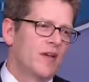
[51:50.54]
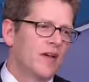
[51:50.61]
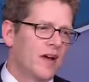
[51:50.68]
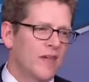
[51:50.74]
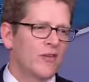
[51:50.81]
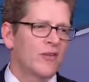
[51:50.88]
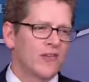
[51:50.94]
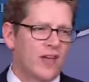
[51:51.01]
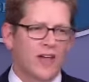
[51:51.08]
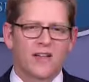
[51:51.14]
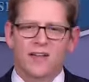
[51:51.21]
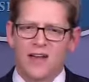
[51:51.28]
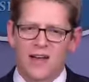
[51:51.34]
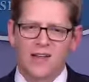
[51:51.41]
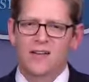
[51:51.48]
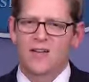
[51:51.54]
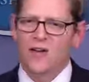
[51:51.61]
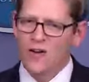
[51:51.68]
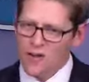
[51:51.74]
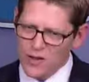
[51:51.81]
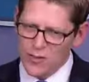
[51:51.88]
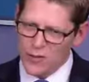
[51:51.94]
but neither side got
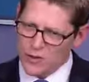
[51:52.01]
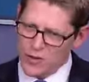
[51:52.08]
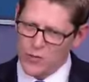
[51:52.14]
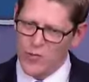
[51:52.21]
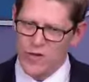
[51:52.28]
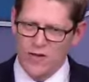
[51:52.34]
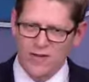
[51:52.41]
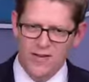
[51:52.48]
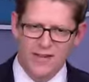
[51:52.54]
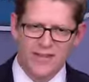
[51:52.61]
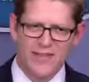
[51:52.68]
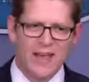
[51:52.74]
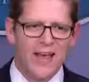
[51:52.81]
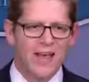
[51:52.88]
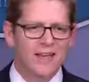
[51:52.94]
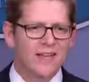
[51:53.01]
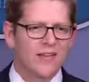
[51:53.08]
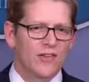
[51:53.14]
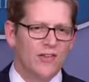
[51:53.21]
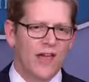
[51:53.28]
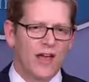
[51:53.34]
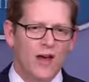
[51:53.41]
all of what it wanted. And
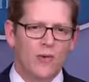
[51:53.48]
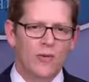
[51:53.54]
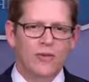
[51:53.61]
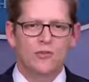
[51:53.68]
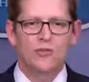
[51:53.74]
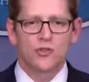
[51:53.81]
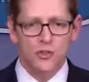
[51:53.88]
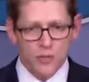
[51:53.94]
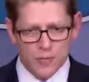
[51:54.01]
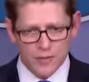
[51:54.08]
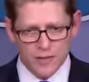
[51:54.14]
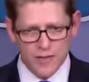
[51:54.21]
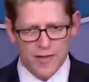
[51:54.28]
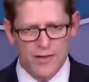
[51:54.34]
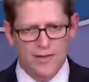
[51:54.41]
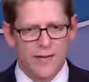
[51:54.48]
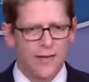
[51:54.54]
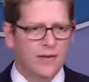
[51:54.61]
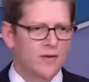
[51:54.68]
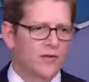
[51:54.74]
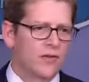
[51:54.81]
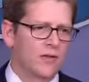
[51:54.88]
that is how it should be.
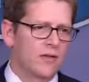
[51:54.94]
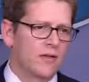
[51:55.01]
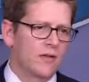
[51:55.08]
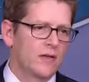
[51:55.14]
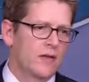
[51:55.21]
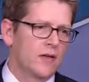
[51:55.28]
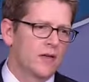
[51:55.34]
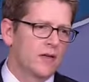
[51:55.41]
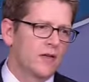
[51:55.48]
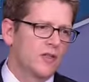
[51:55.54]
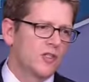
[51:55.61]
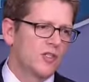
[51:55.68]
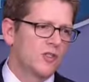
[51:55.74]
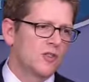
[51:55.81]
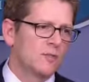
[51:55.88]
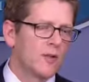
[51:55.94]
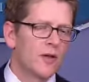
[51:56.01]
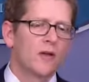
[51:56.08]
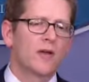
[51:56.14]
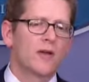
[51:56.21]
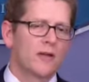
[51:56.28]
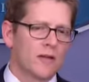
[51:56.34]
And that is the
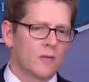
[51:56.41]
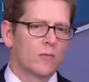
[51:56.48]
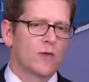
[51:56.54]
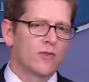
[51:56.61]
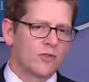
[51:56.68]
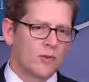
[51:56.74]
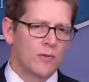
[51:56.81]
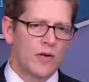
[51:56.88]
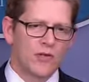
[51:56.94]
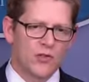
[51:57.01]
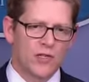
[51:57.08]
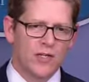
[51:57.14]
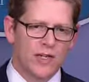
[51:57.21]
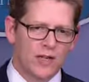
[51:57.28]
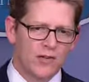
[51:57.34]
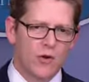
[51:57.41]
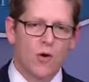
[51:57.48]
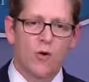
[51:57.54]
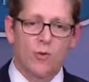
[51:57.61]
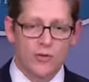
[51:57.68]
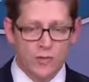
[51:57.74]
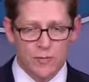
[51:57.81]
spirit in which the president
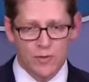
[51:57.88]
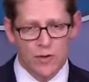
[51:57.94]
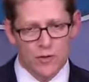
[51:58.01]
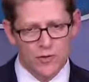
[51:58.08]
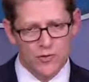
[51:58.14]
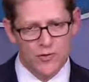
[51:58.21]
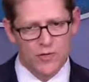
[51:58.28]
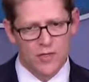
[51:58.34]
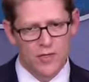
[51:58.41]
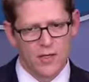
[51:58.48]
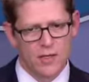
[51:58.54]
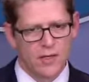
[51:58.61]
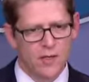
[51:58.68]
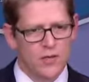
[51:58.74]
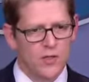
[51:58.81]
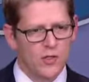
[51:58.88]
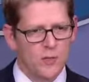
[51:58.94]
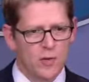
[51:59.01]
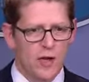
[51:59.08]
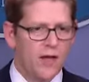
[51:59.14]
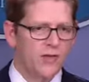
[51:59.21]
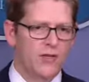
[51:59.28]
has always approached
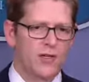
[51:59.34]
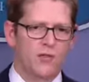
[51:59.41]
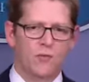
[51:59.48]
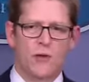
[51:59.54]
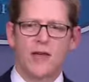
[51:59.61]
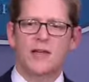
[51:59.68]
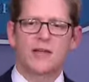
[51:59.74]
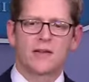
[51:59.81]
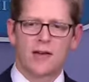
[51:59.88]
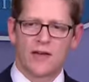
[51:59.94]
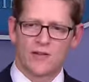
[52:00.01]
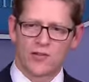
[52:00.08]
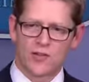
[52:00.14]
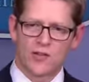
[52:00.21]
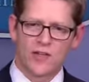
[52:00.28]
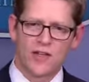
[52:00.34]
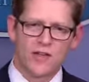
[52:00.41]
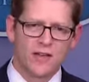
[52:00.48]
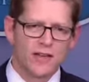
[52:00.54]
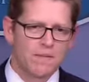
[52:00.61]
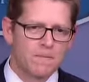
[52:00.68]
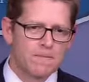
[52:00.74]
this process, recognizing
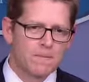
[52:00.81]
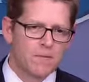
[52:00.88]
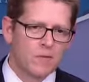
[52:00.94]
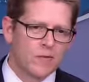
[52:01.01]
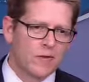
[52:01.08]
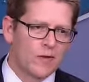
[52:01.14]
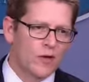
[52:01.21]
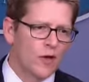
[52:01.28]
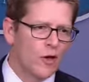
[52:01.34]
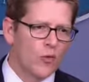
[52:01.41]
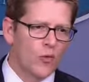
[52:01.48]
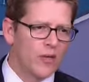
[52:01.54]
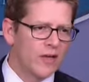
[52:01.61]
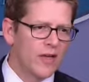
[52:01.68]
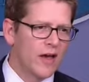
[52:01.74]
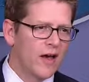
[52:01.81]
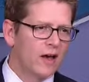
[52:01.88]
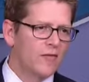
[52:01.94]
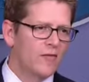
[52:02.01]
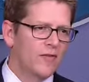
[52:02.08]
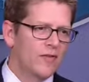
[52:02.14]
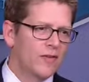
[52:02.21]
that, you know, we
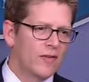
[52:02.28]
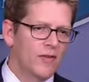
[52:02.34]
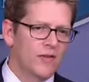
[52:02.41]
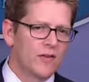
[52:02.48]
have